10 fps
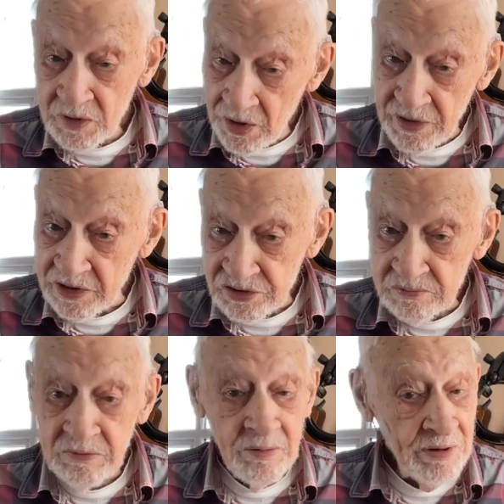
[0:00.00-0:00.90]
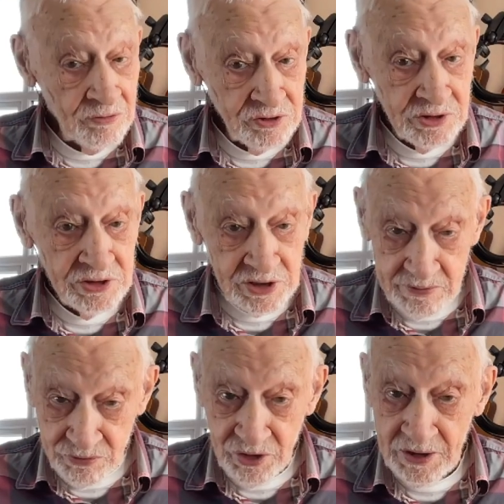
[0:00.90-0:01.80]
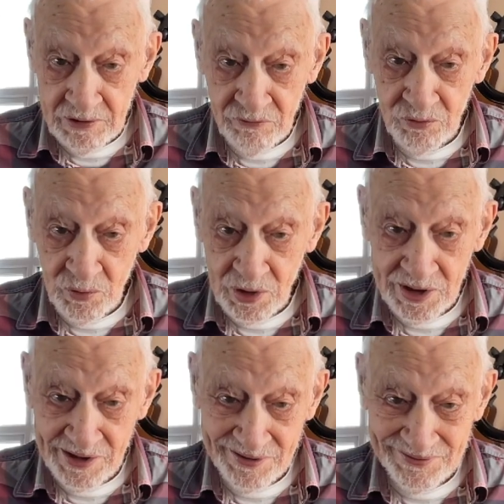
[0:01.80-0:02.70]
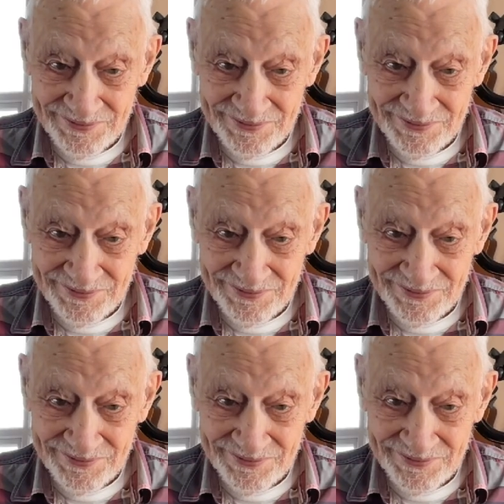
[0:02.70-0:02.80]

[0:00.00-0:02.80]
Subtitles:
And that amounts to the same thing if you work it out.